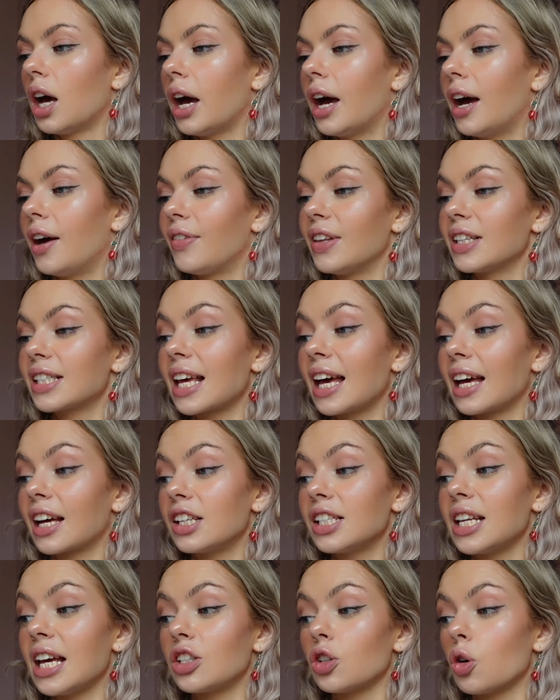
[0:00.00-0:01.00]
Uh, this kit
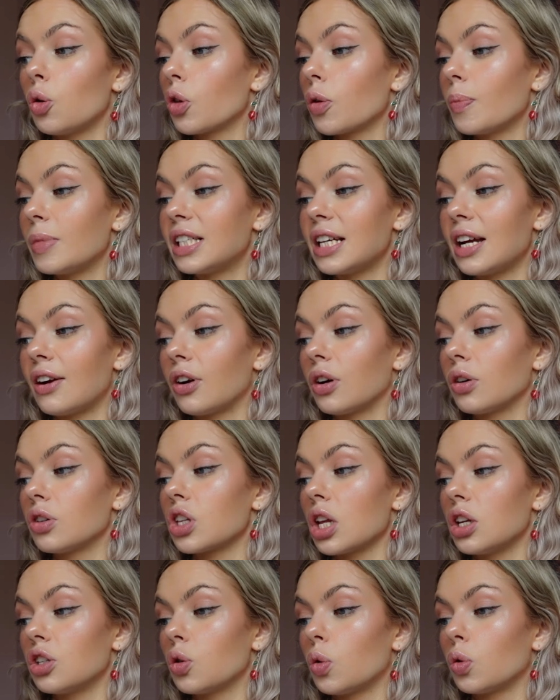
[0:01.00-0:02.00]
contains all the
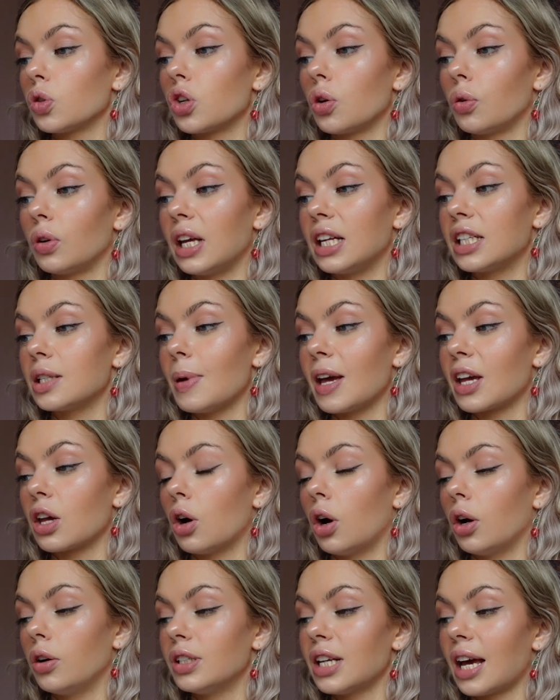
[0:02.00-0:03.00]
materials and tools you'll need to make
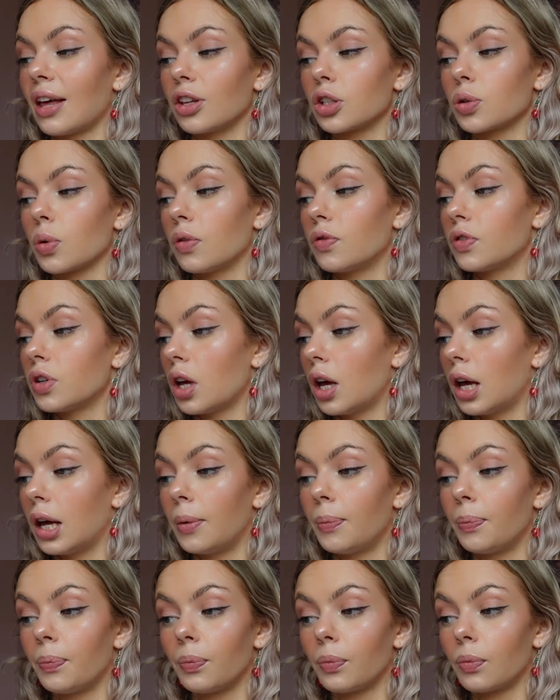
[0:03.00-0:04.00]
your own Taylor Swift
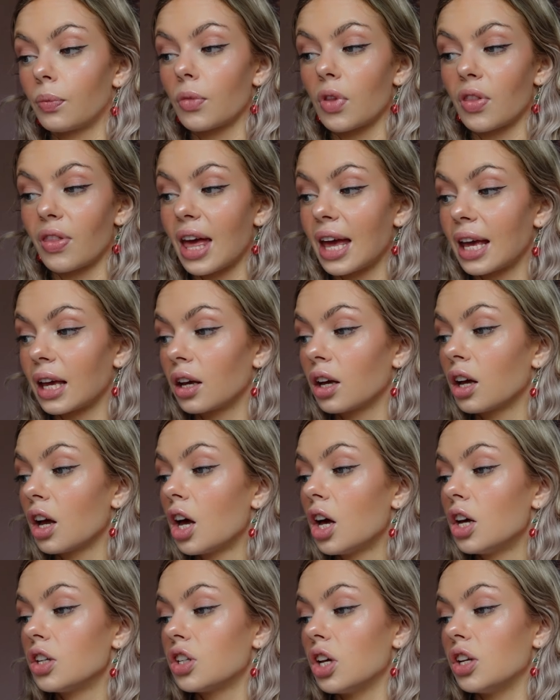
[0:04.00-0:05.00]
um, thing.
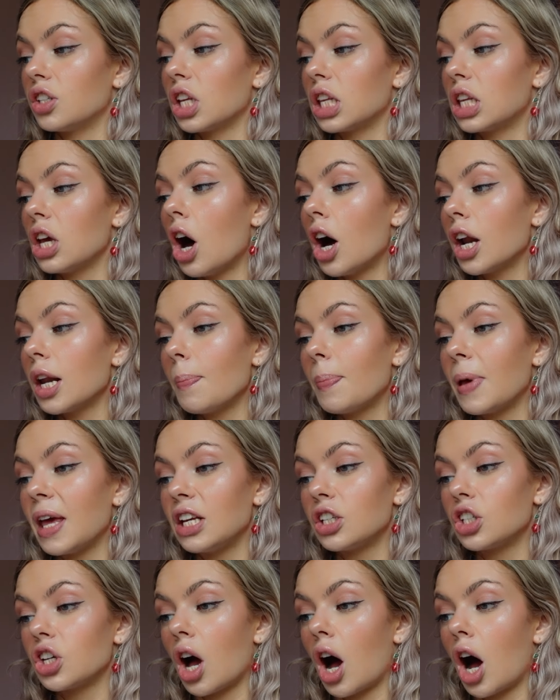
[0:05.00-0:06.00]
So there's yarn and
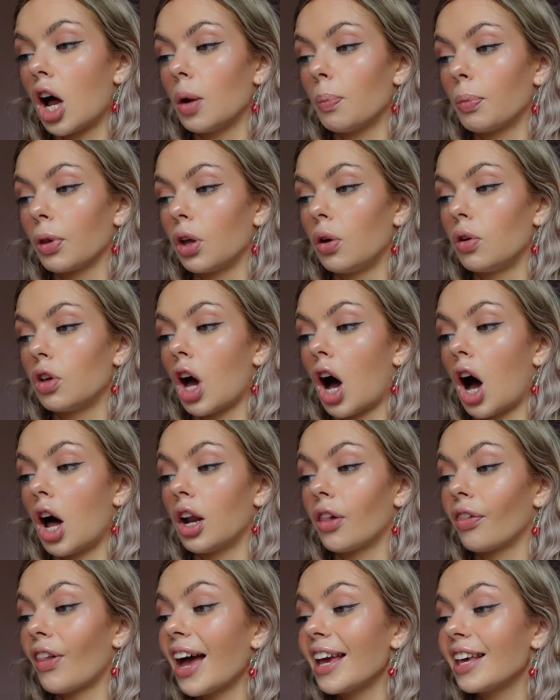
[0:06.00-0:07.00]
peach yarn, blue
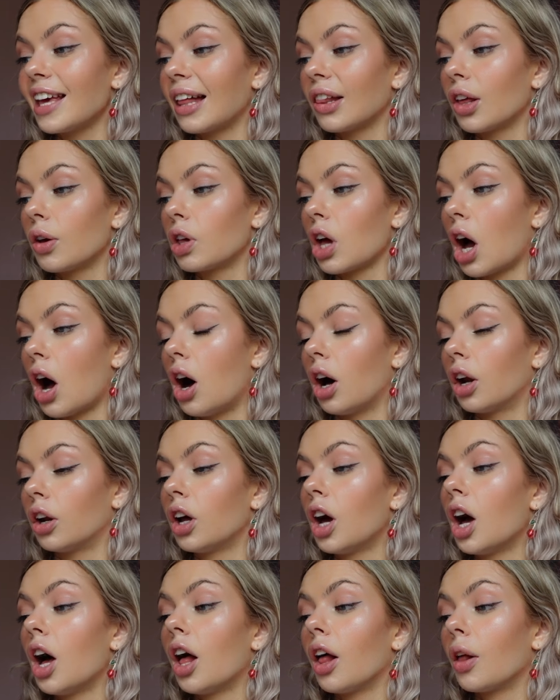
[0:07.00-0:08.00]
yarn, light yellow
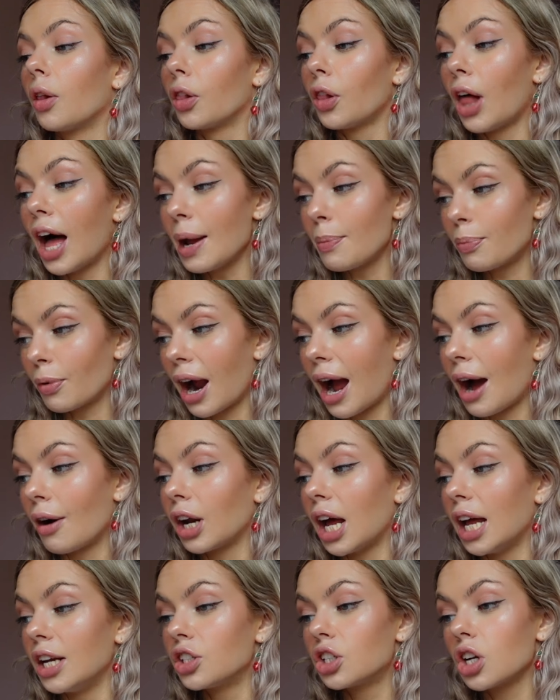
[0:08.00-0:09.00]
yarn, light
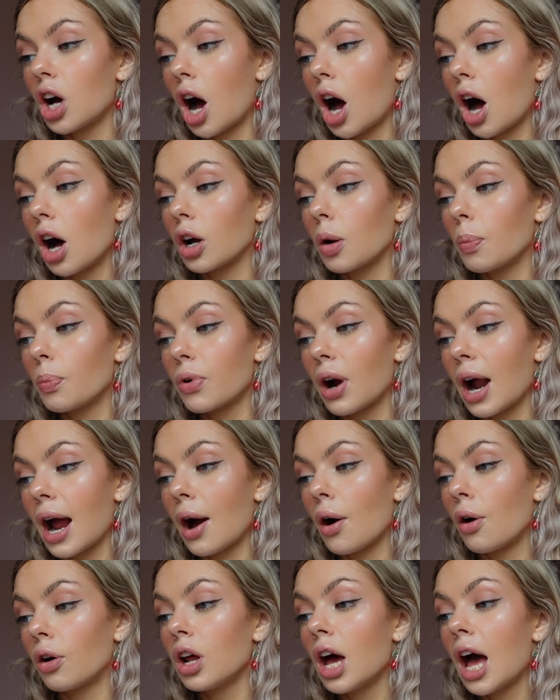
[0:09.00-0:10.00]
brown and dark
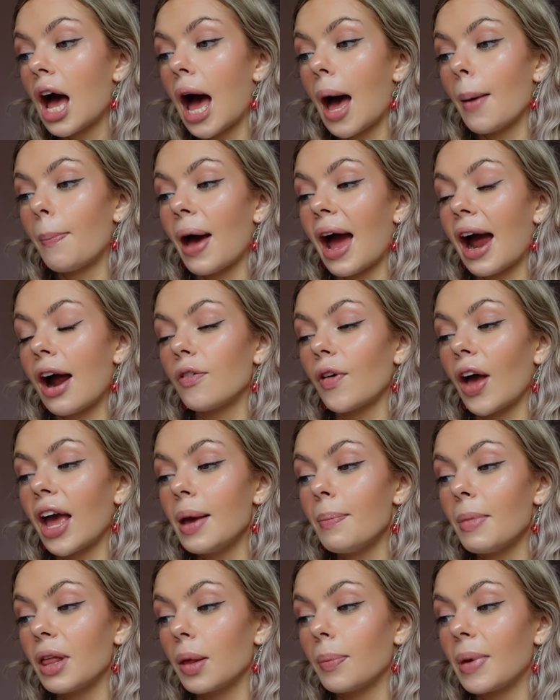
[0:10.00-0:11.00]
brown, a pair of
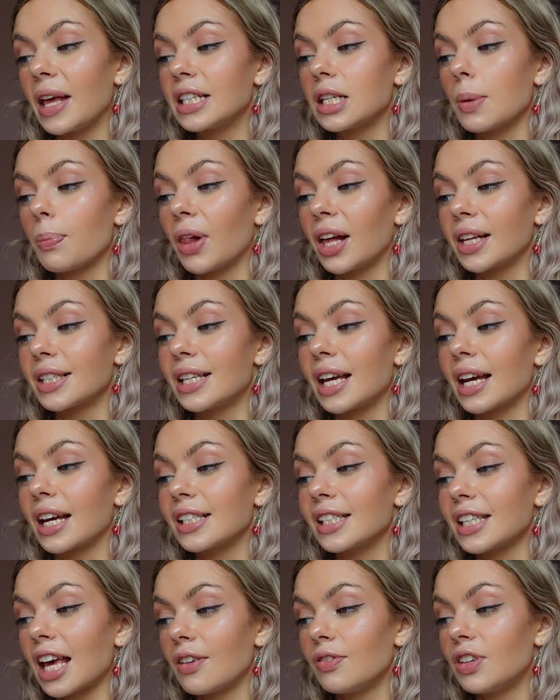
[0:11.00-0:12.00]
8mm
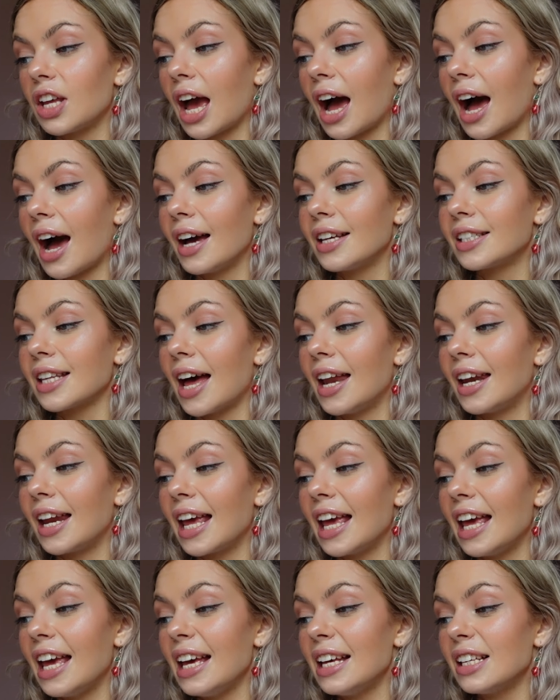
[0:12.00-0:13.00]
plastic safety eyes, an
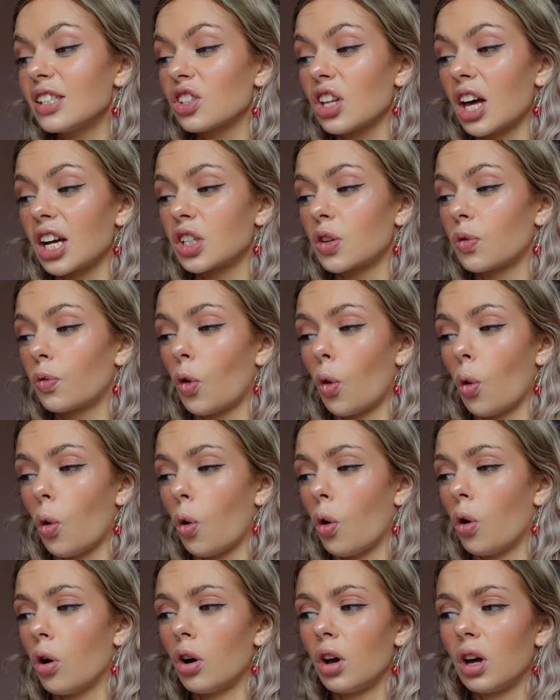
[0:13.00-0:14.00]
E slash
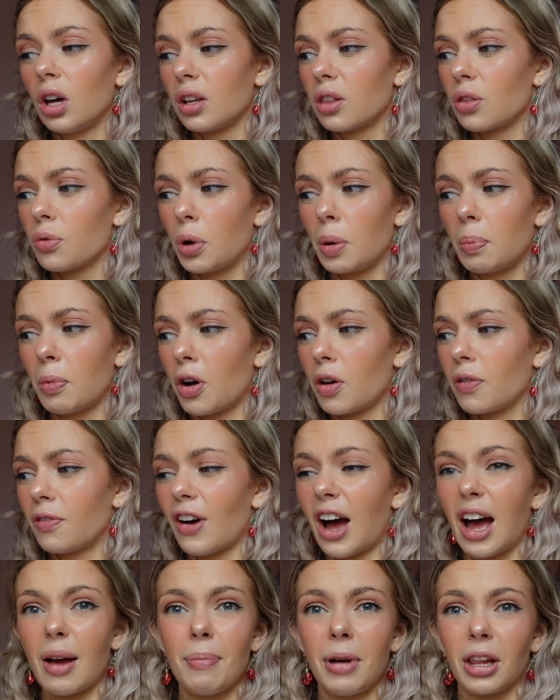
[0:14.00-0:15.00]
4
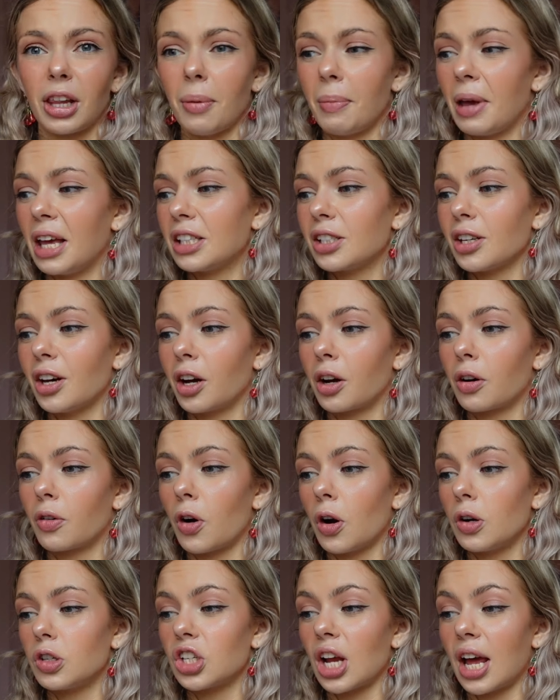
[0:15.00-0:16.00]
3.5mm
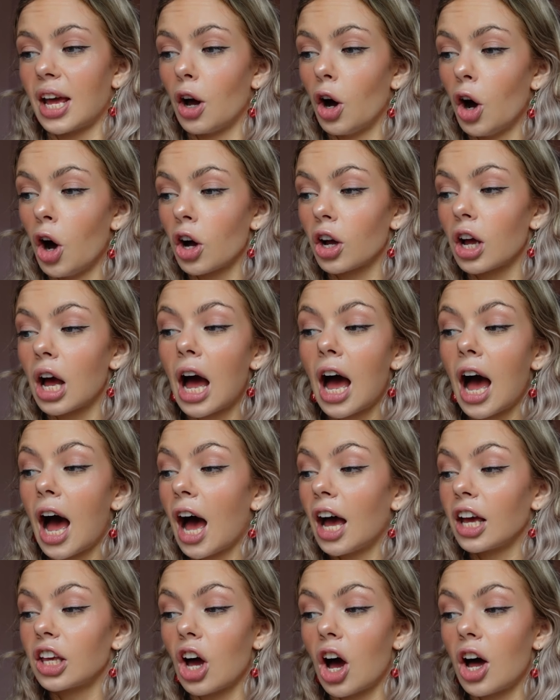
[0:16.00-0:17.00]
crochet hook,
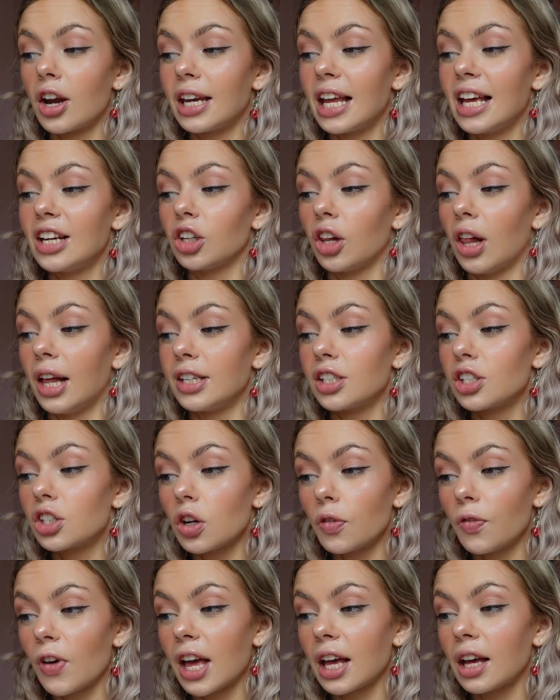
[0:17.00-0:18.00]
a yarn needle and
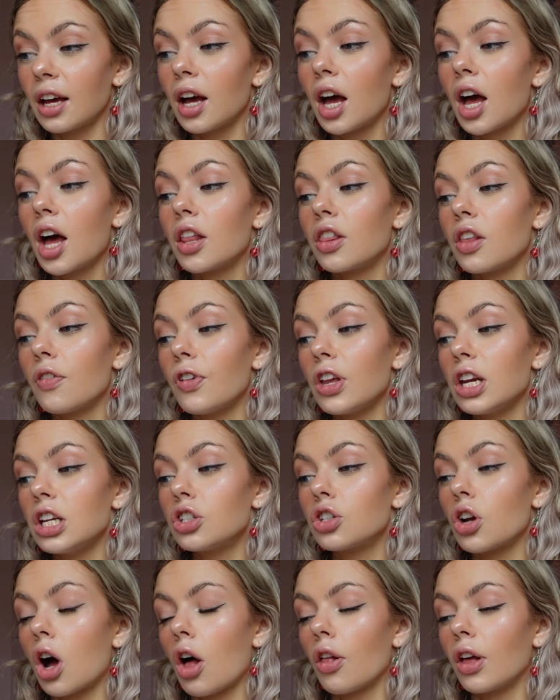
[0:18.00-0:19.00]
stuffing. The
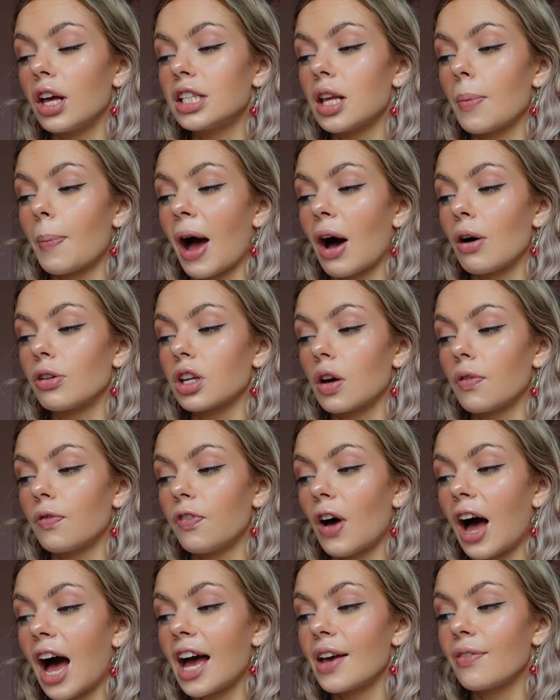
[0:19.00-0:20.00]
finished doll is about
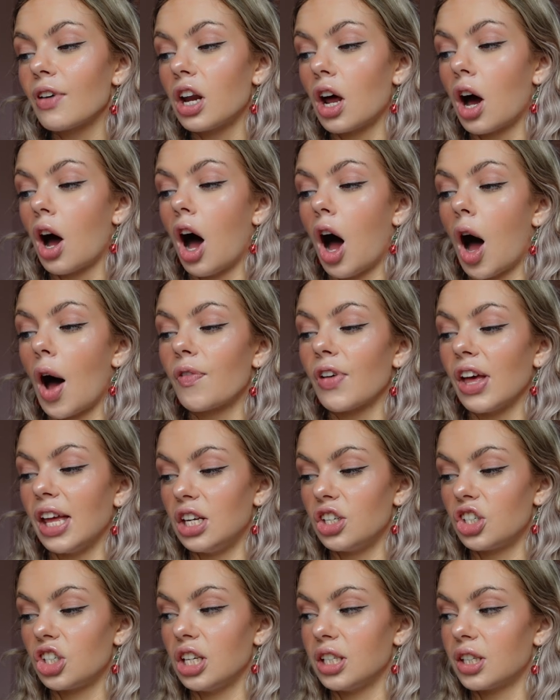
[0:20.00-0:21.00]
five and a half
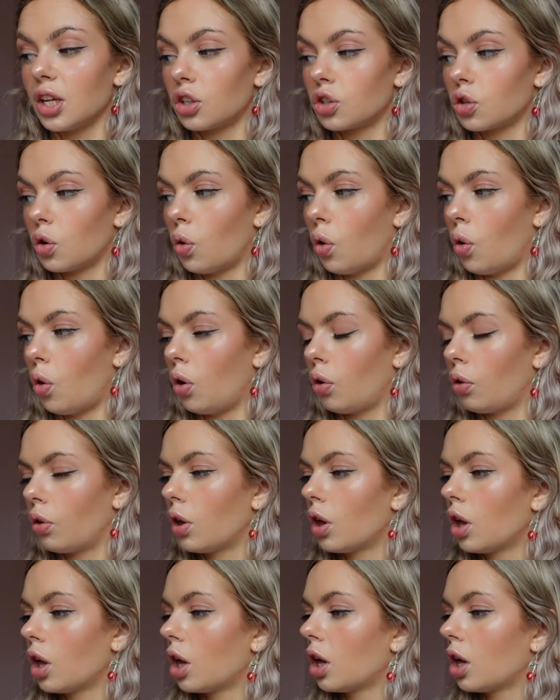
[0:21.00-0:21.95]
inches tall.